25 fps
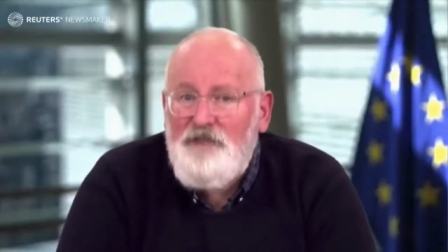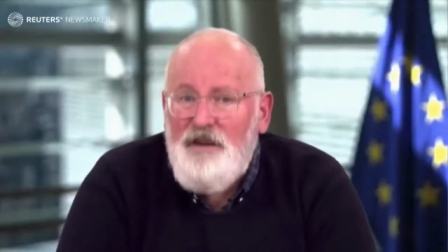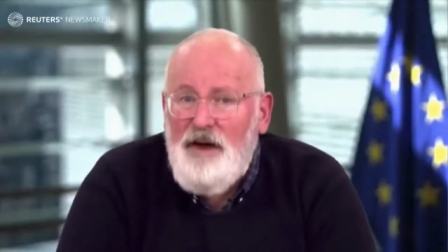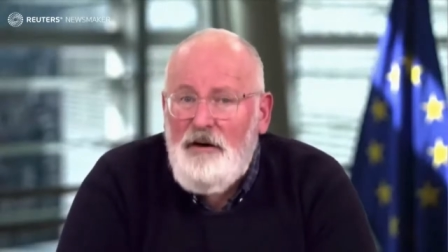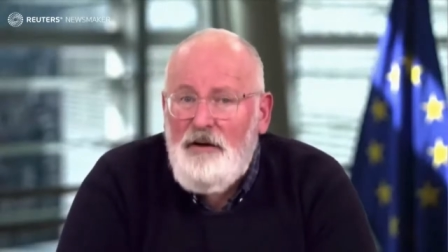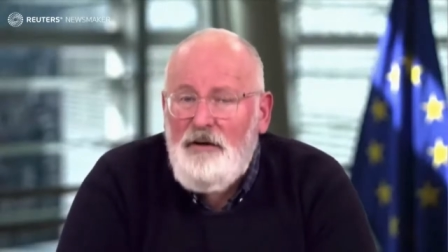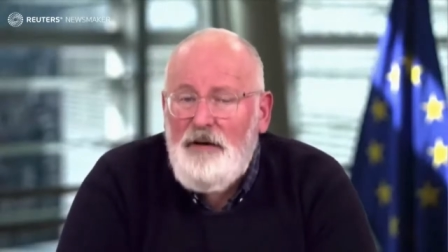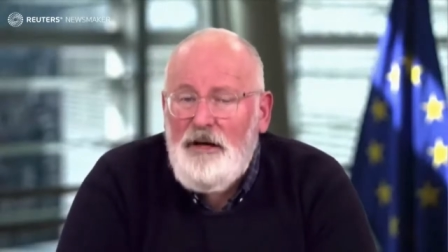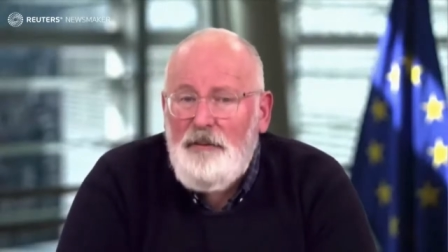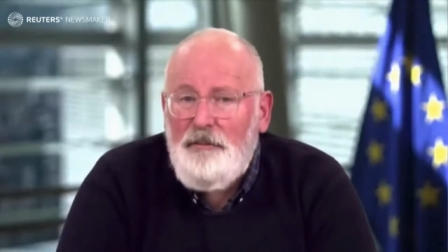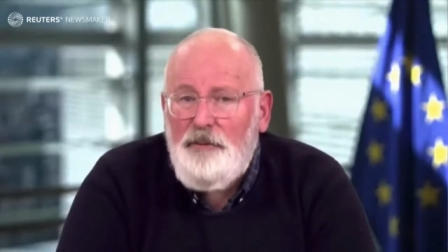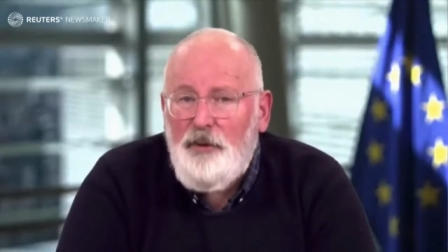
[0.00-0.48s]

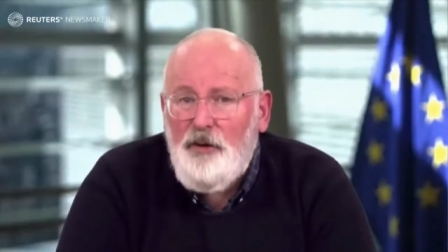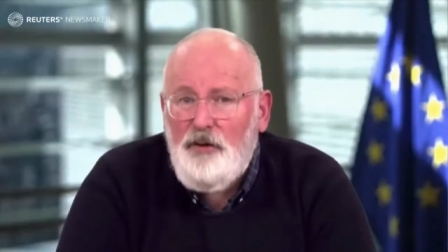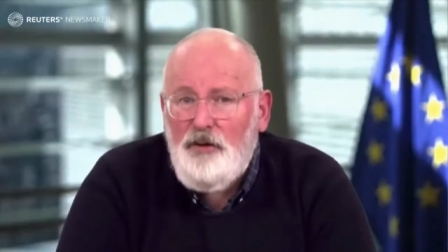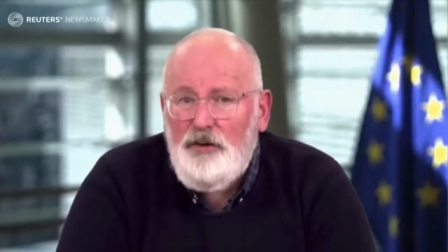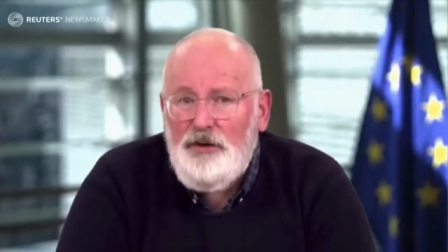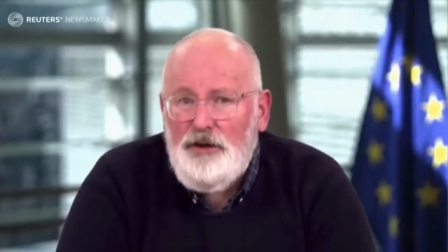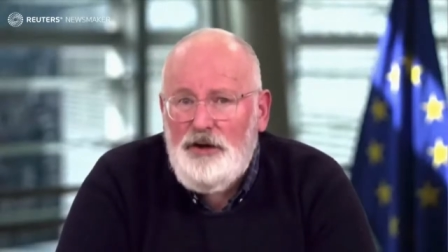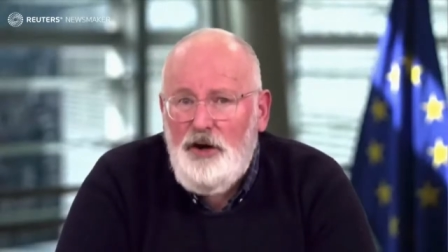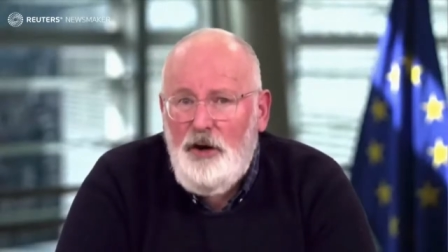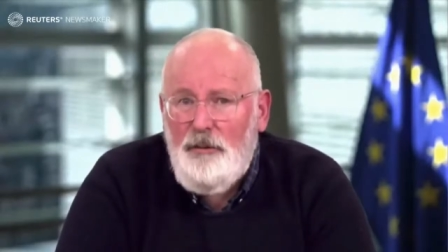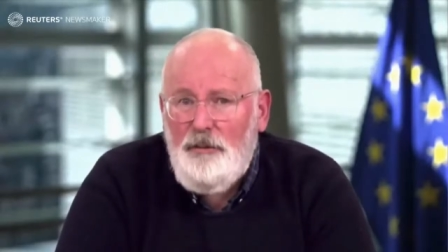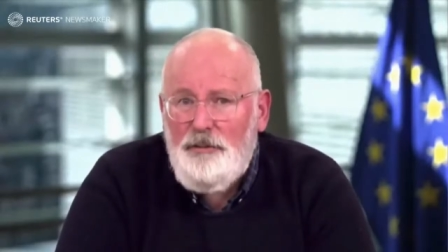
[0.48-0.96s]
very
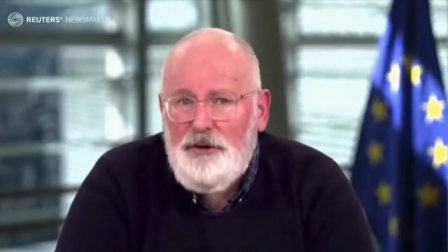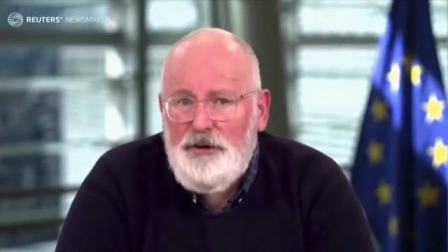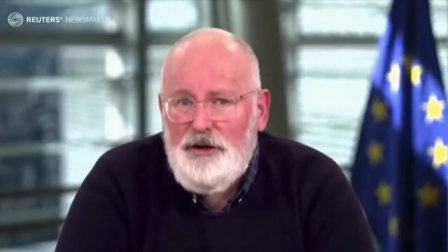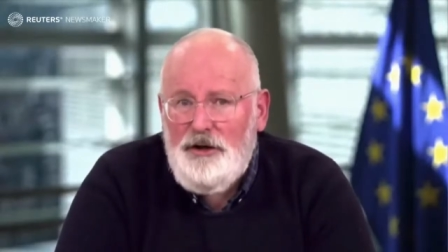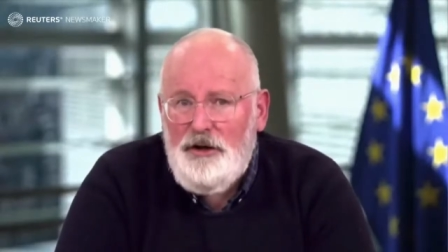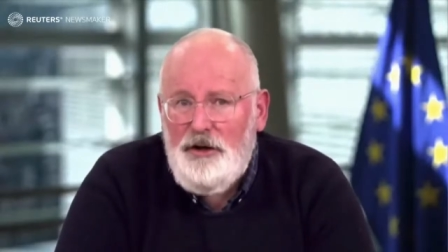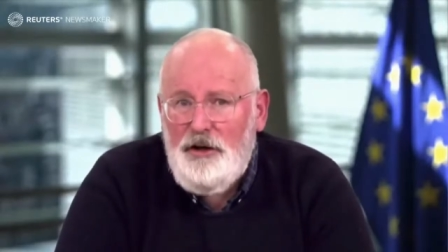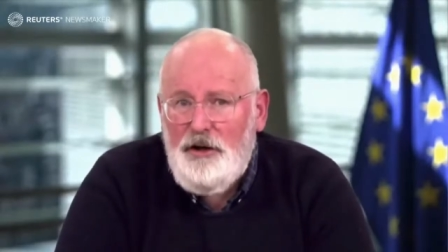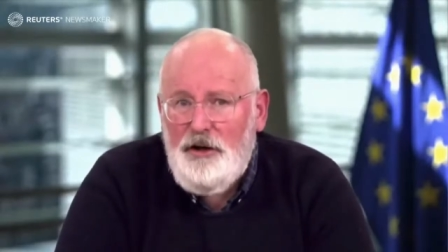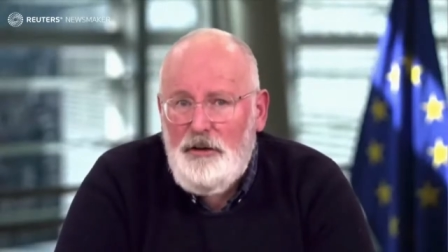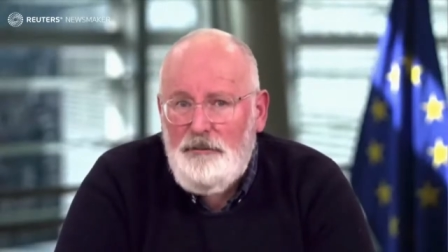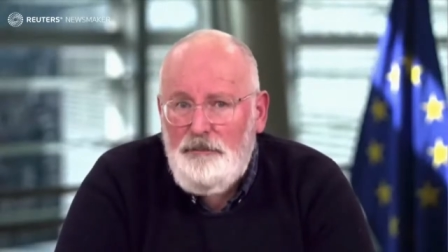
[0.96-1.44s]
important
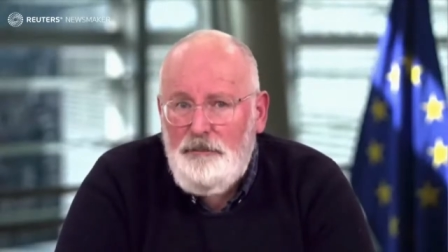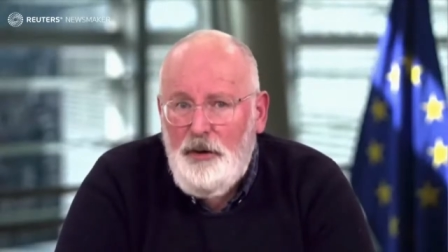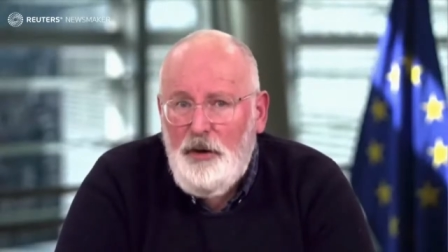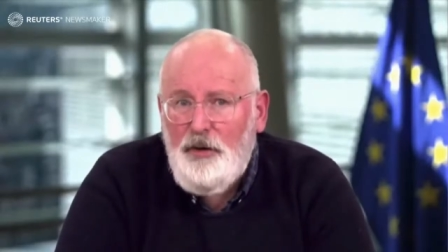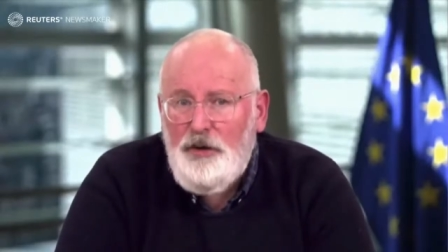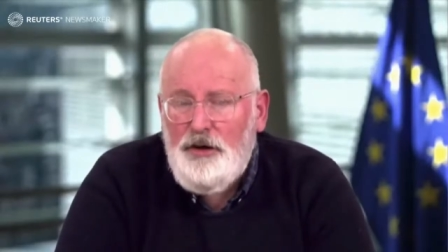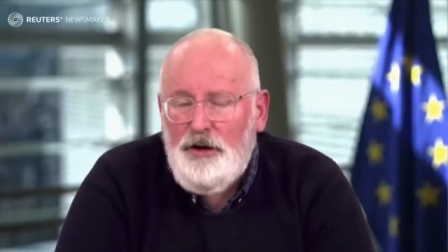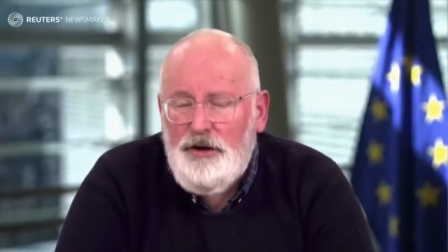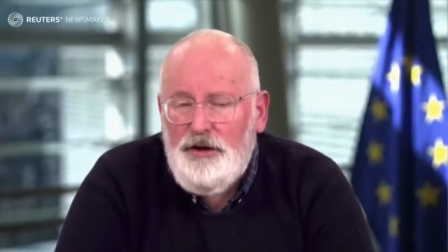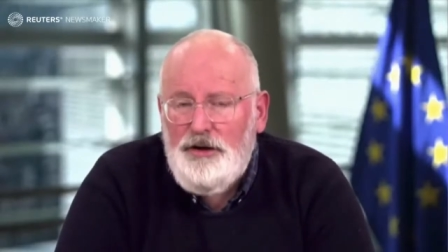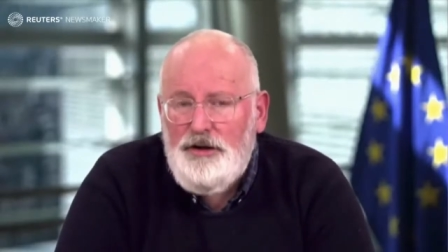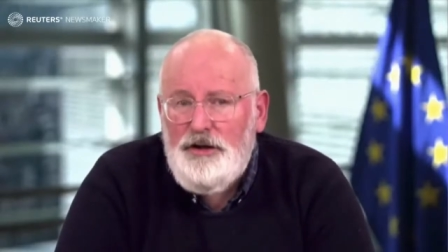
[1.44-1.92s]

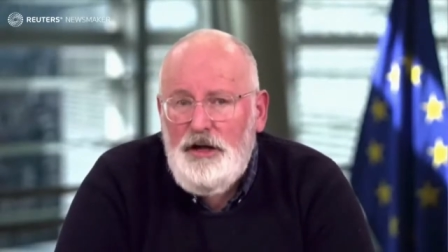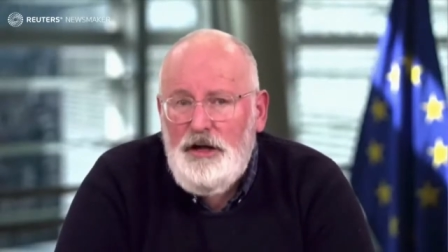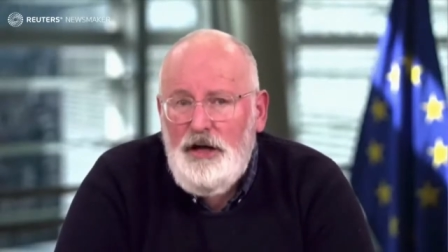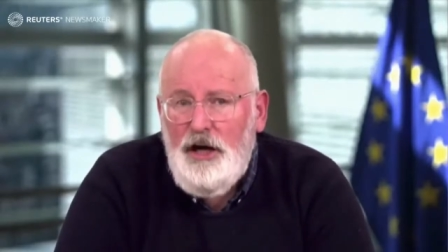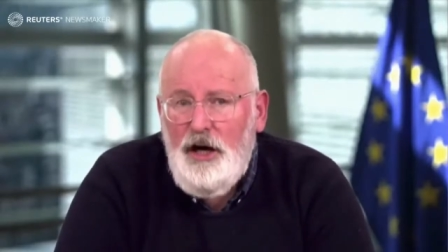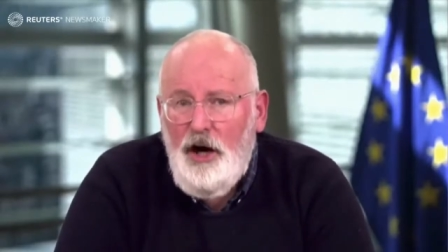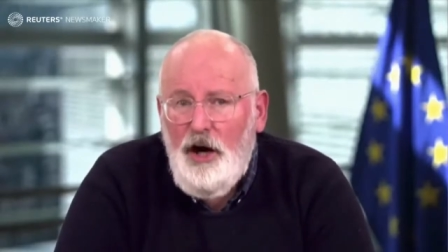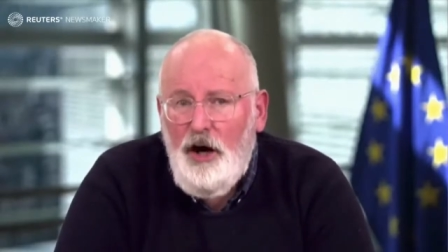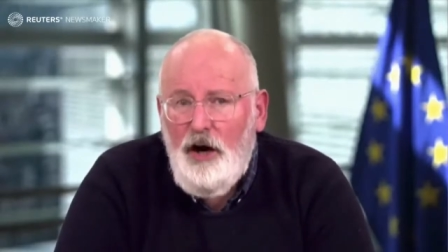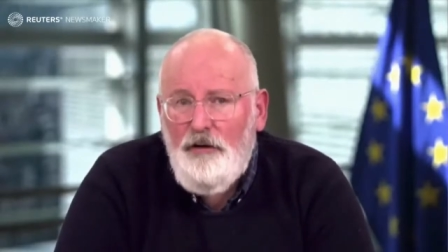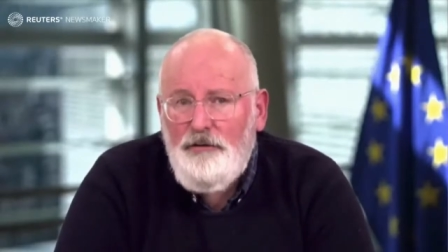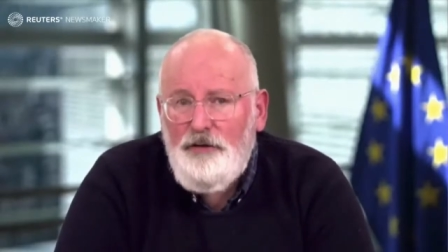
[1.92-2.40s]
component
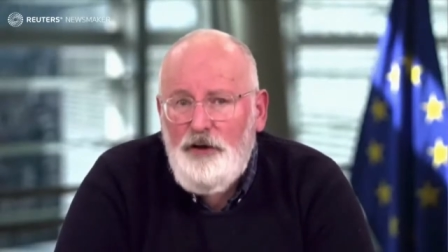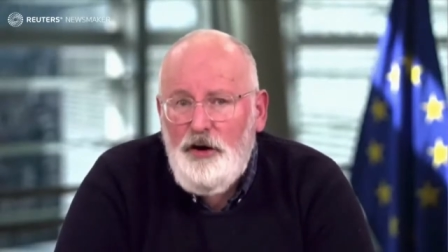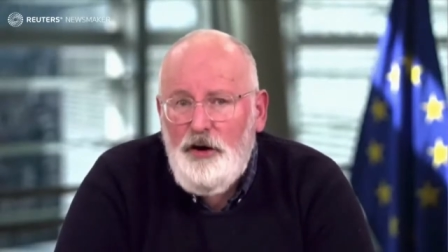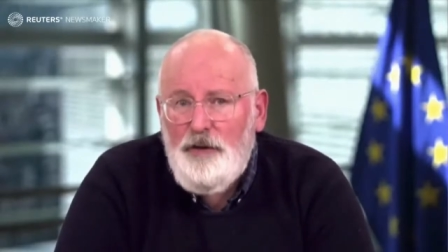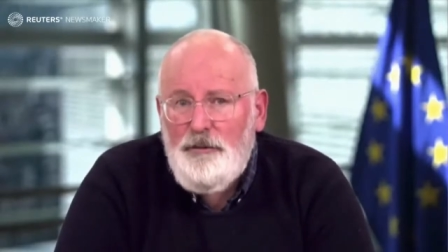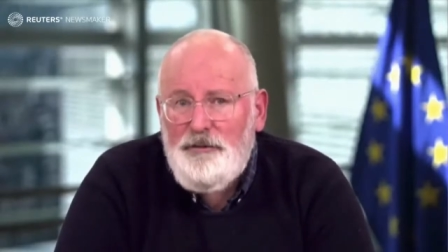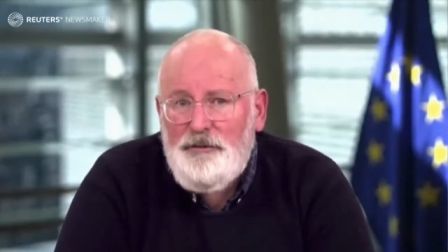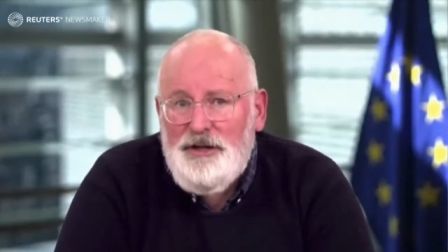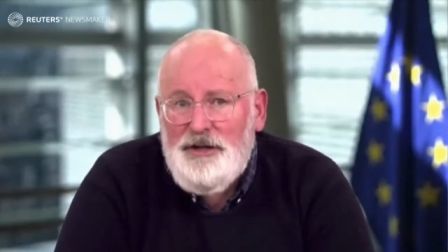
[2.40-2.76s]
of